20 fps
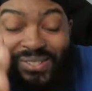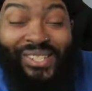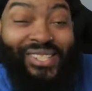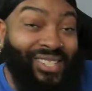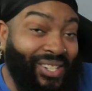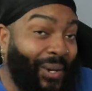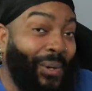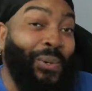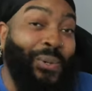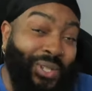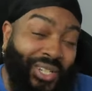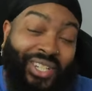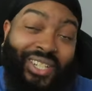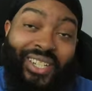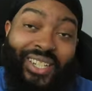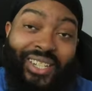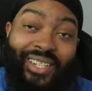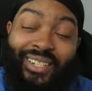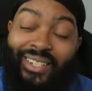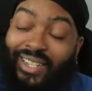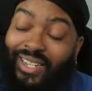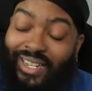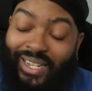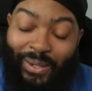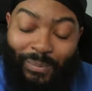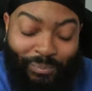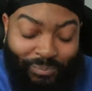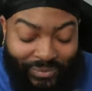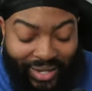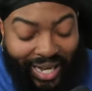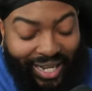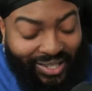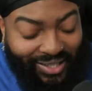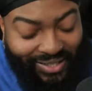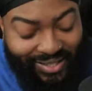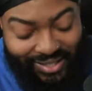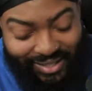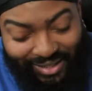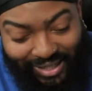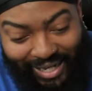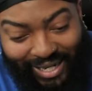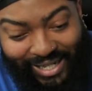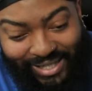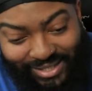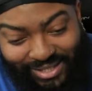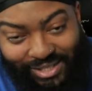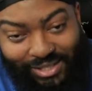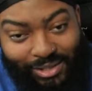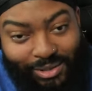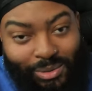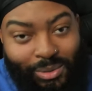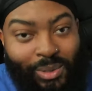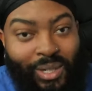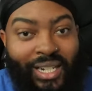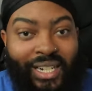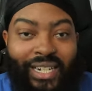so good. I'm not gonna lie to you,